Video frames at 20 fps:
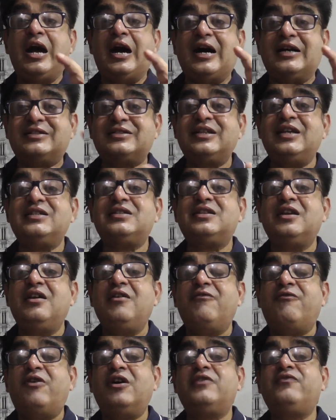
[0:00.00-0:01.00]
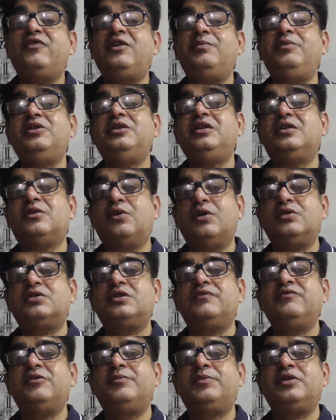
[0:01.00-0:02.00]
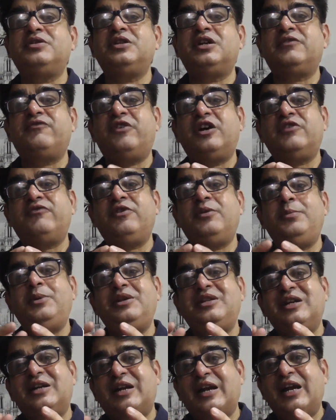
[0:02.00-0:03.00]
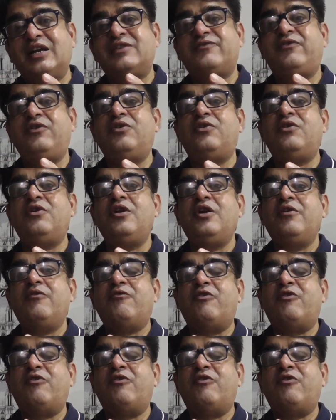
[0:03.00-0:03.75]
assess what will be the cost of the project, what will be the cash flow,